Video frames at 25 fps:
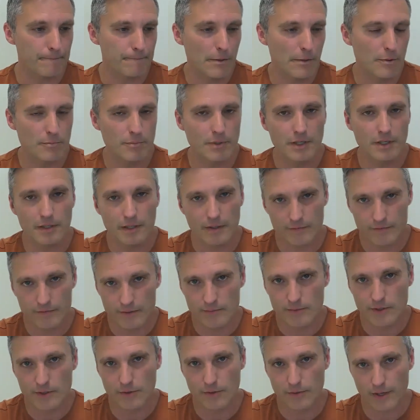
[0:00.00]
but I'm
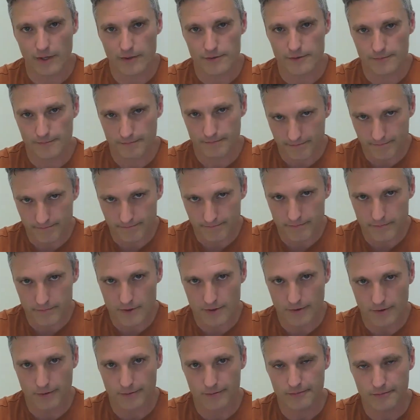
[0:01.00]
from the U.S.,
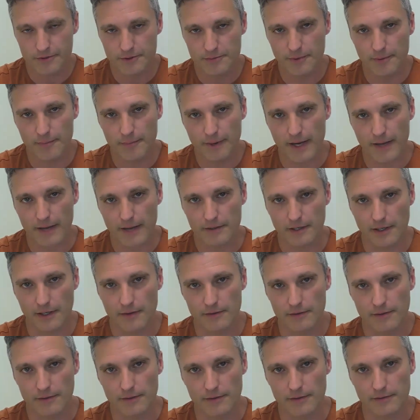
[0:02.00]
so it's my
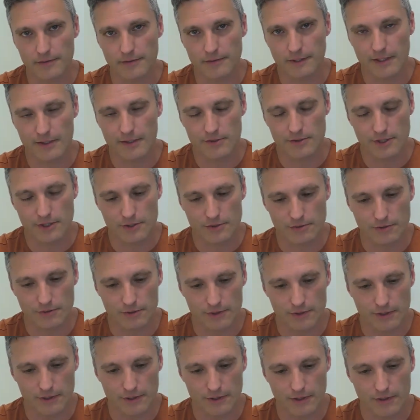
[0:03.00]
background and
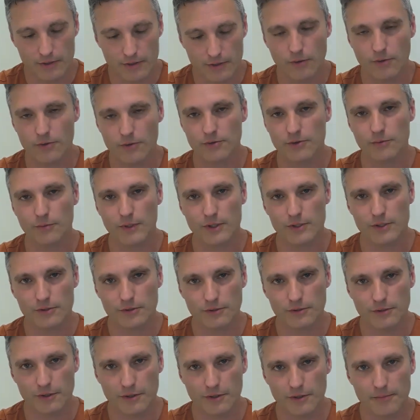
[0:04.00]
ancestrally Northern
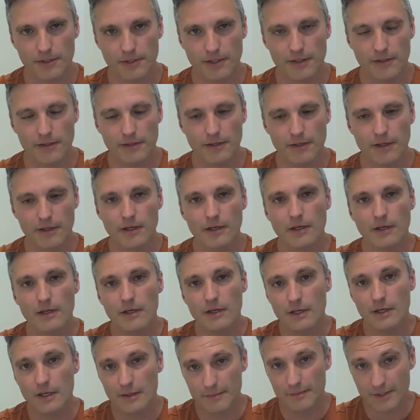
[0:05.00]
Western European.
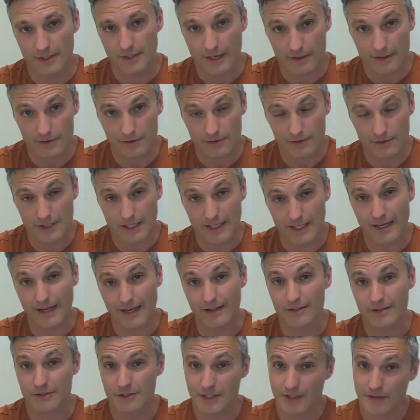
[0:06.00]
I'm a doctor of
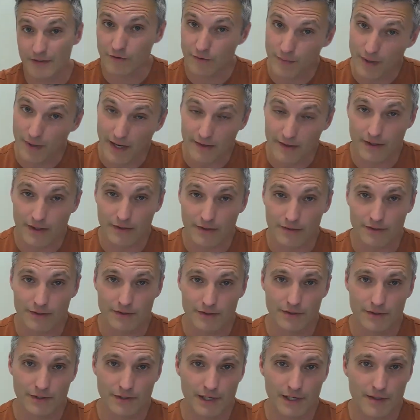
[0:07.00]
psychology. background as
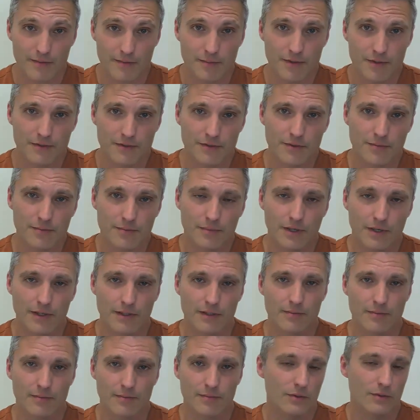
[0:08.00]
a therapist, but
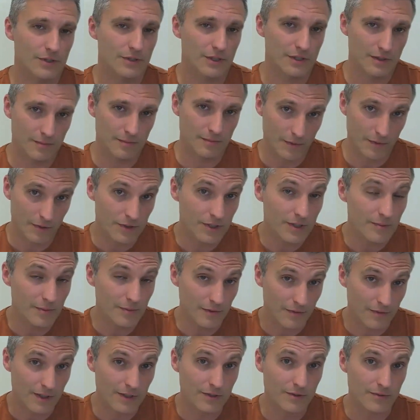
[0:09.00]
mostly I'm a
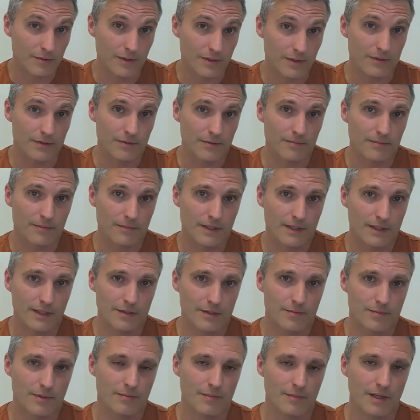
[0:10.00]
ritualist, and
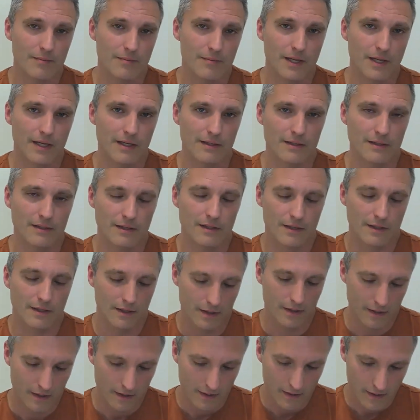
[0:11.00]
that's been my main
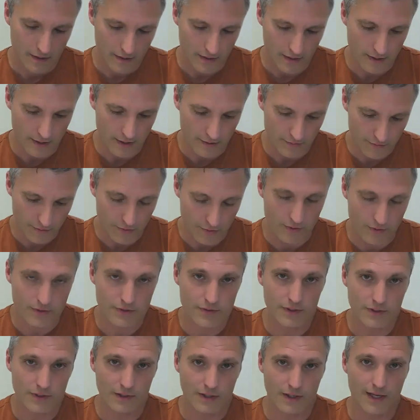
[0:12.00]

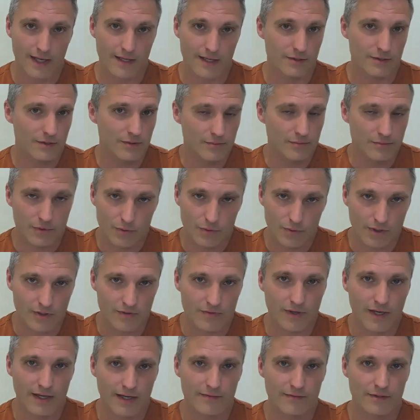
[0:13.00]
focus in the last
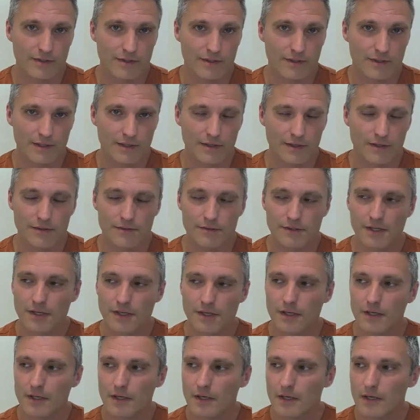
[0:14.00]
25, 30 years.
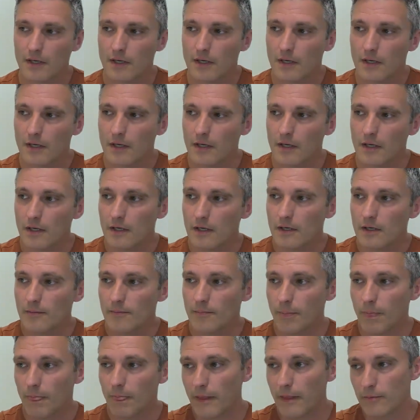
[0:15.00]

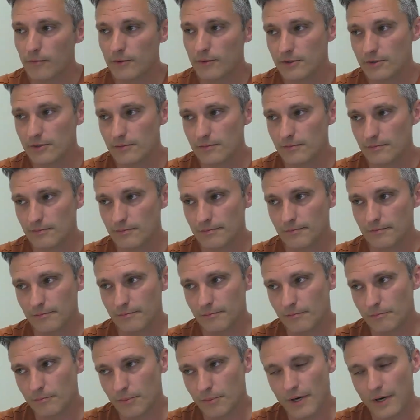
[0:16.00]
What's
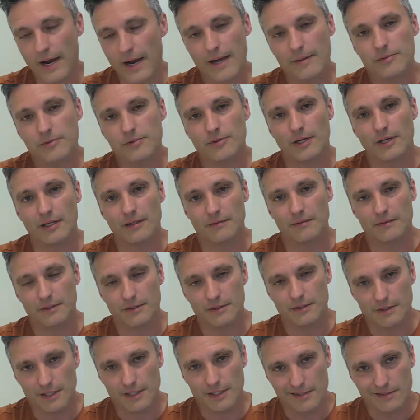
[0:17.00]
perhaps relevant
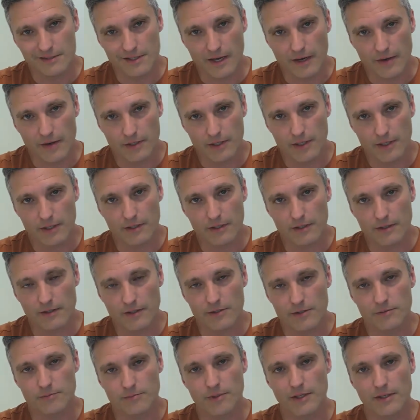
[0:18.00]
to tease out here
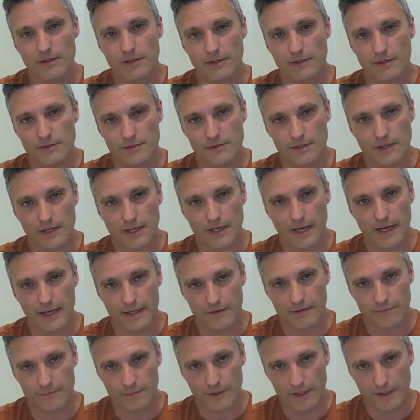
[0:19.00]
is because I
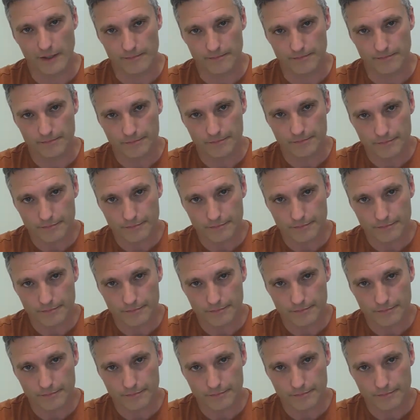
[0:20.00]
have been